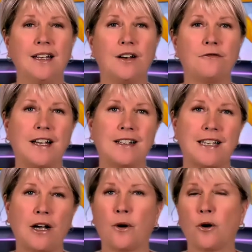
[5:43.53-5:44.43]
affects
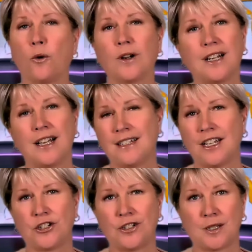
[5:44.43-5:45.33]
how our
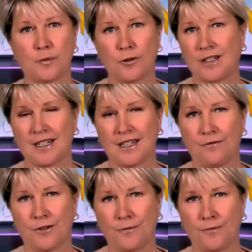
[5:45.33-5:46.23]
organization is
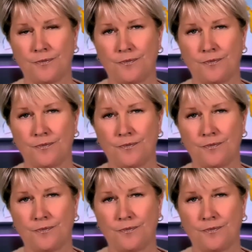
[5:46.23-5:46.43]
perceived.